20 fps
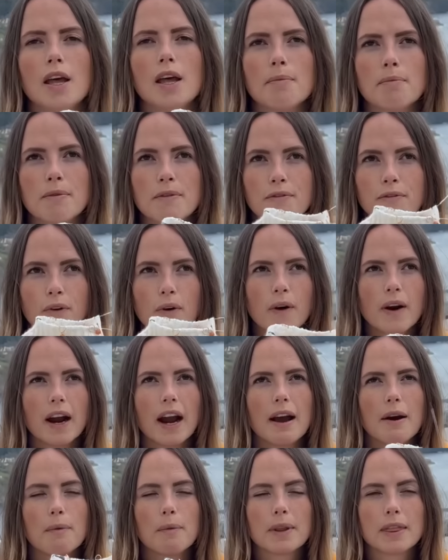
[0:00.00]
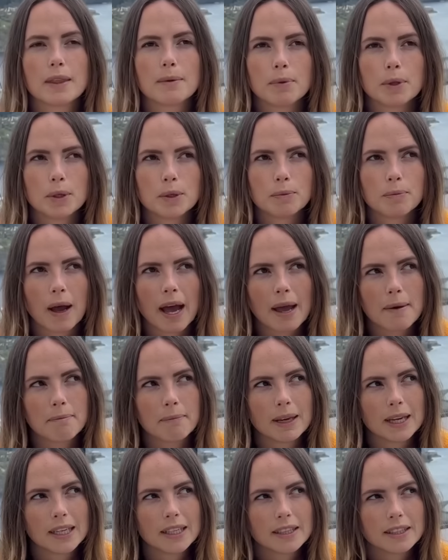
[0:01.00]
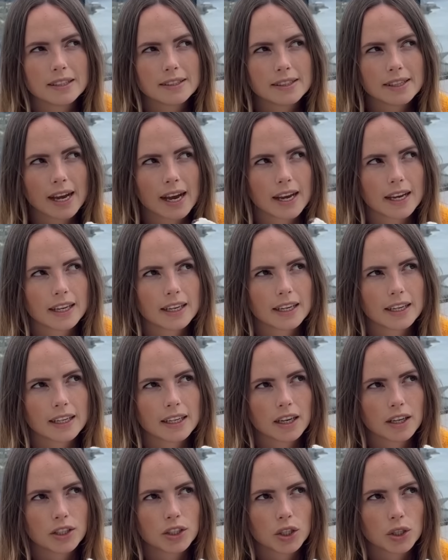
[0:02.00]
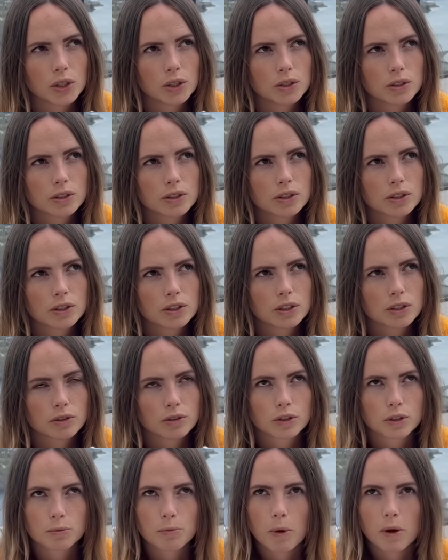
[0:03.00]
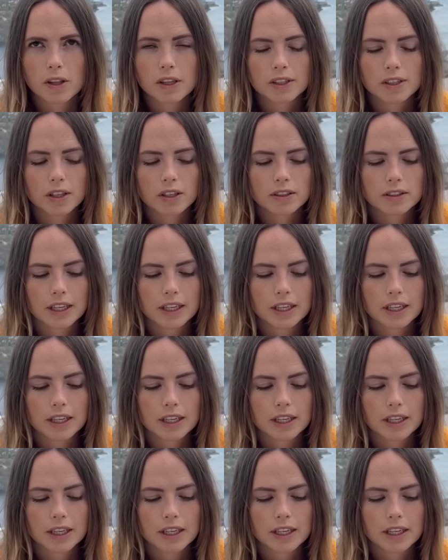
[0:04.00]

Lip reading: Before, with the bloom, I made the tiny adult or small adult,